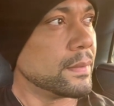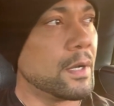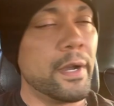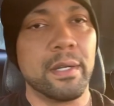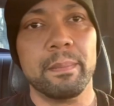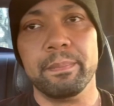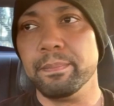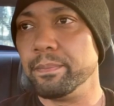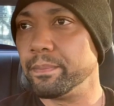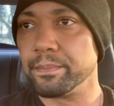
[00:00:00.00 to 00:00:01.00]
All right, I'm
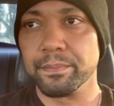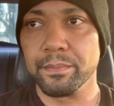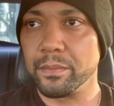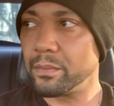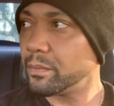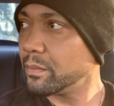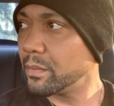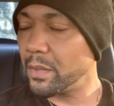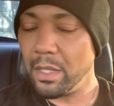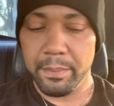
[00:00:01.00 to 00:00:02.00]

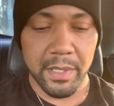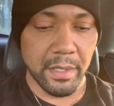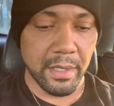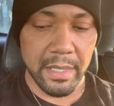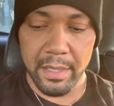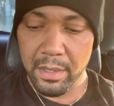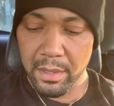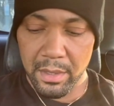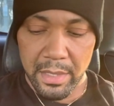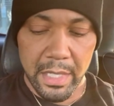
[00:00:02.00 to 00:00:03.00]
I'm done. I,
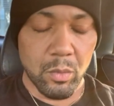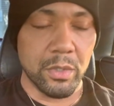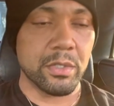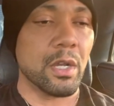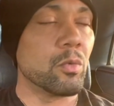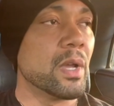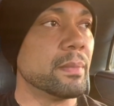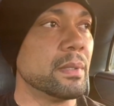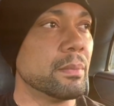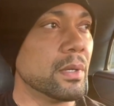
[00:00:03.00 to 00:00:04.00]
I don't want to start
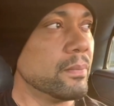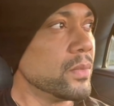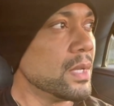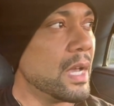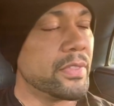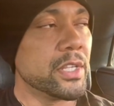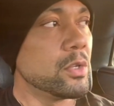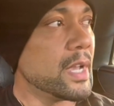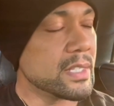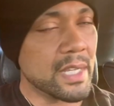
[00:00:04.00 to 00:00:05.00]
rambling, but I think you
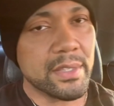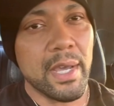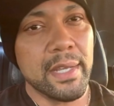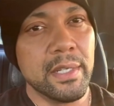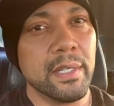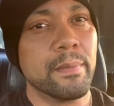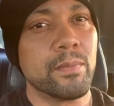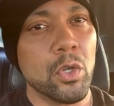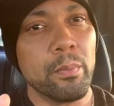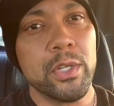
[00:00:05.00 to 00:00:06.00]
guys got the idea.
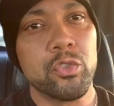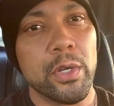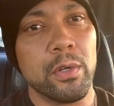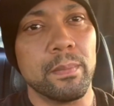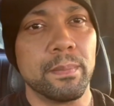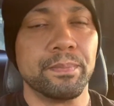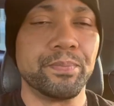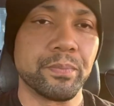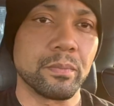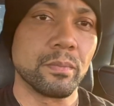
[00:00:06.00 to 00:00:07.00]
Don't be triggered.
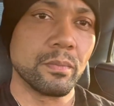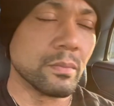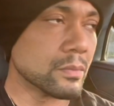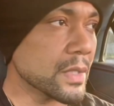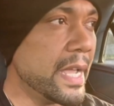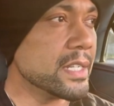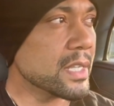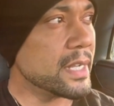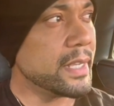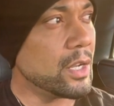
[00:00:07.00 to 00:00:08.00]
Ask
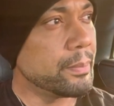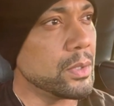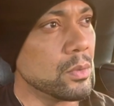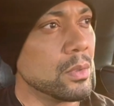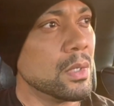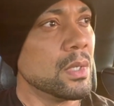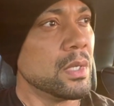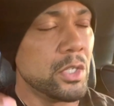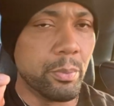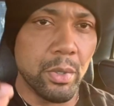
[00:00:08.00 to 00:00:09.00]
God to help you.
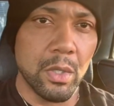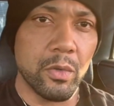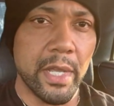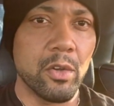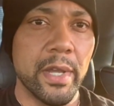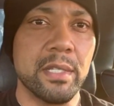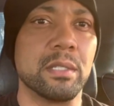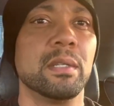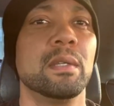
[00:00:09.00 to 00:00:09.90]
You pull on that grace